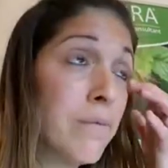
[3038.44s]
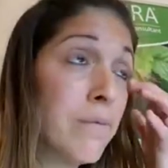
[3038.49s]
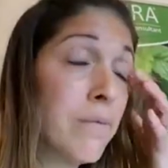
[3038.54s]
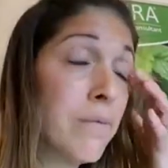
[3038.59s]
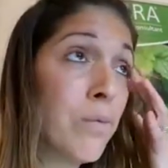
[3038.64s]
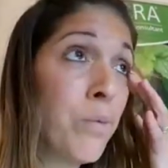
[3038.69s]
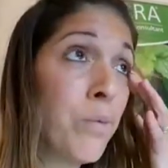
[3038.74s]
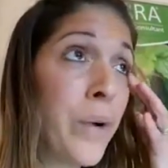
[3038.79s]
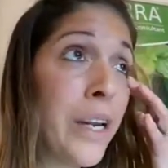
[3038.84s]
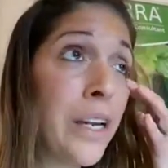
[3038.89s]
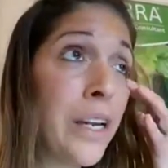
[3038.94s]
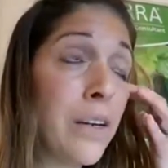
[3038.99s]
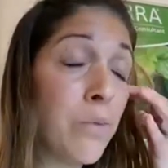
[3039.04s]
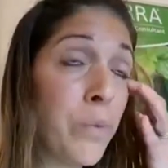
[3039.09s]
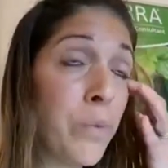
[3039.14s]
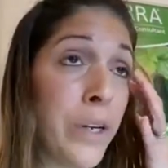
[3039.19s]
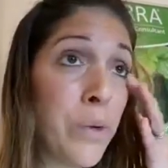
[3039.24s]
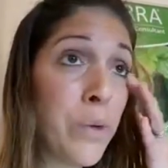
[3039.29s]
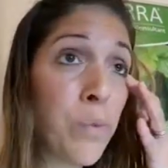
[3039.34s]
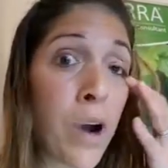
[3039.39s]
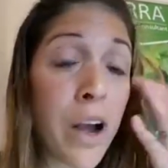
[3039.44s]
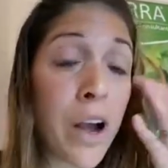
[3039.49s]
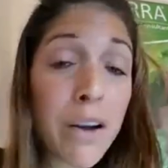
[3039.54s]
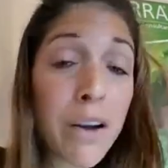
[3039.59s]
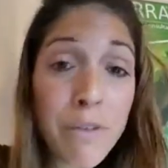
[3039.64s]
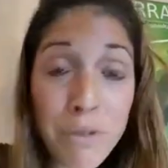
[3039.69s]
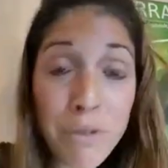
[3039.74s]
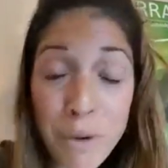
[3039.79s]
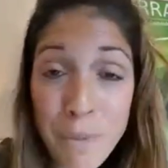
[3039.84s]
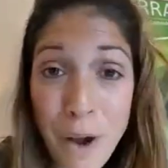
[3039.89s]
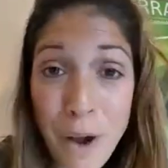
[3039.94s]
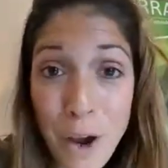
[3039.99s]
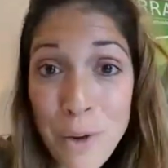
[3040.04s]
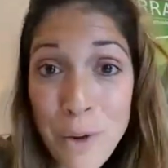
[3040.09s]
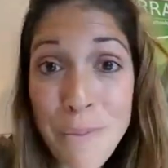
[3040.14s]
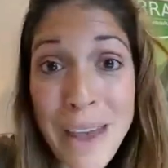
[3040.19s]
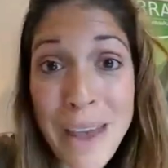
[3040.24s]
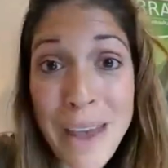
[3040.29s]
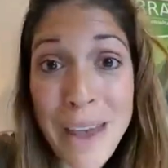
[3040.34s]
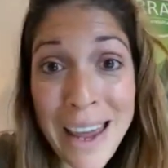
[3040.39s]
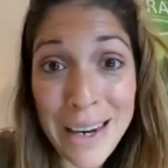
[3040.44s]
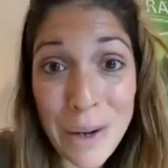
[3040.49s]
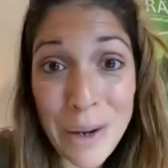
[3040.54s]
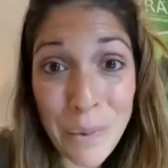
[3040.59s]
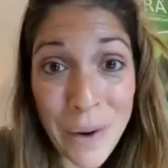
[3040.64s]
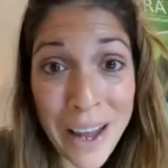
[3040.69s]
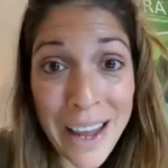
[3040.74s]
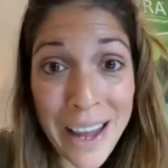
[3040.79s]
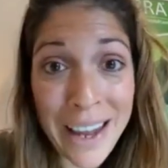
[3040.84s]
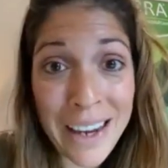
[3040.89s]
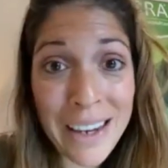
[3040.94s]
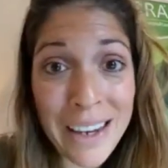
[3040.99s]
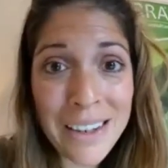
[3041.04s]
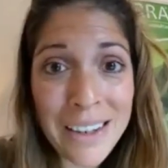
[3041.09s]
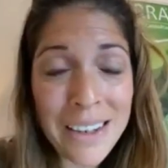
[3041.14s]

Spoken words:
we work from home anyway.